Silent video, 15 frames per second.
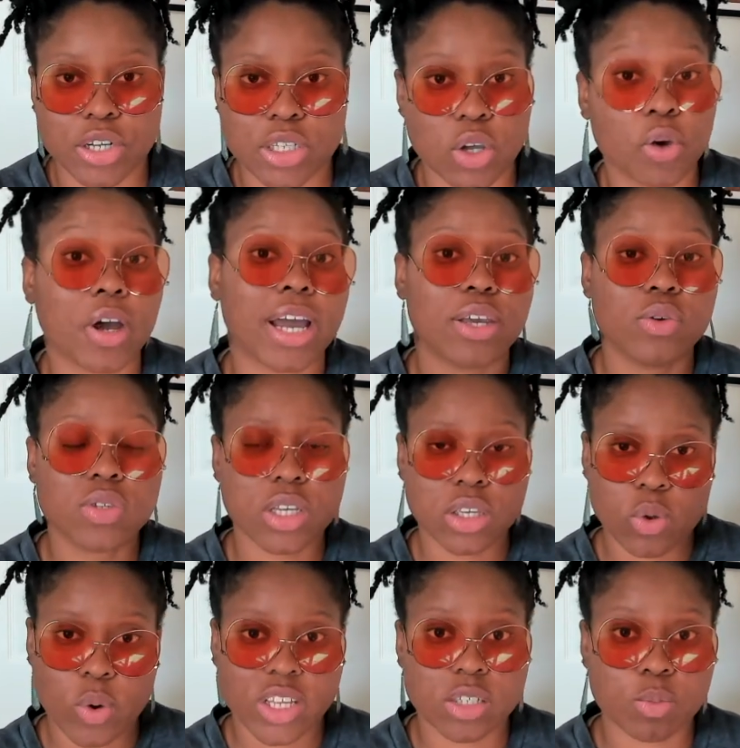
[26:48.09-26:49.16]
So I use
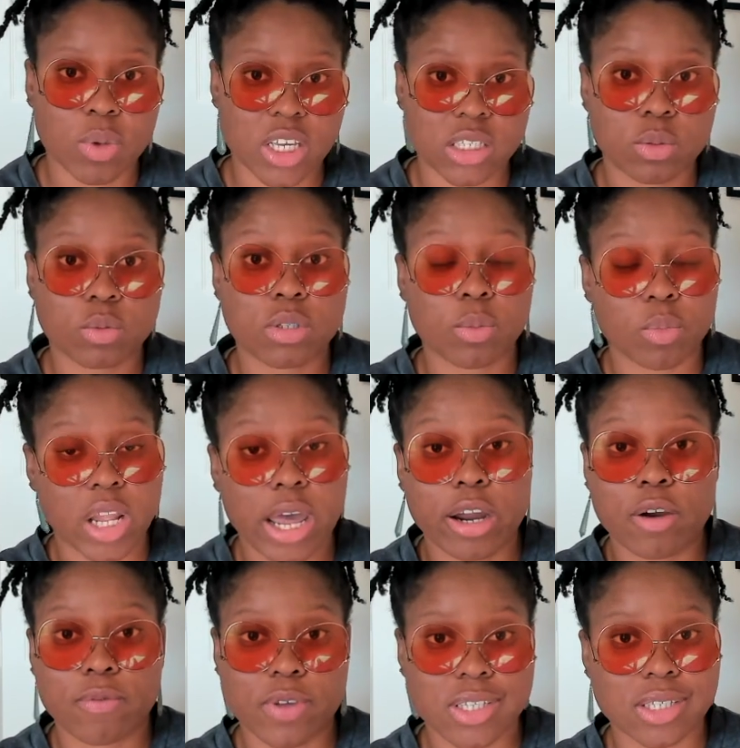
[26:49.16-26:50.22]
a US-based
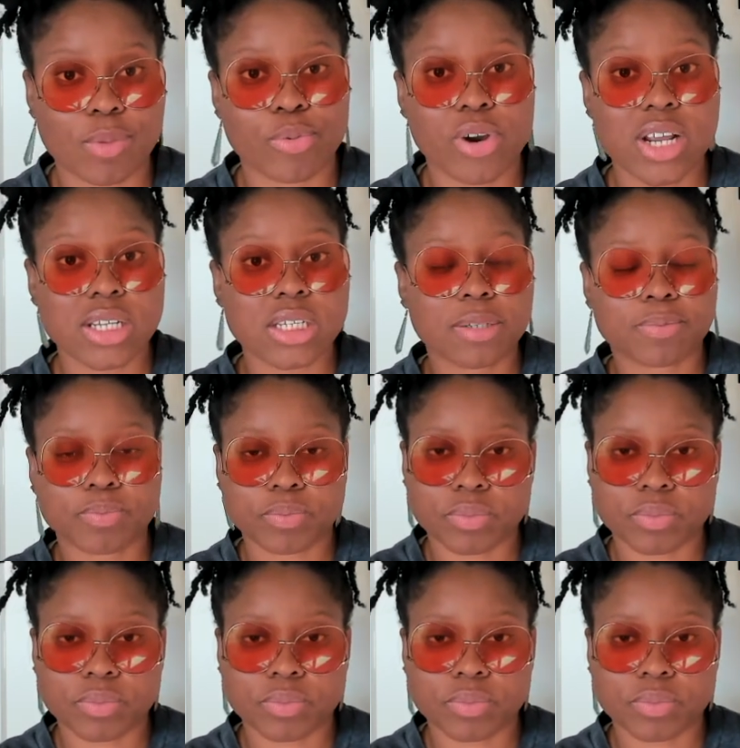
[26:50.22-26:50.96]
supplier, Vistaprint.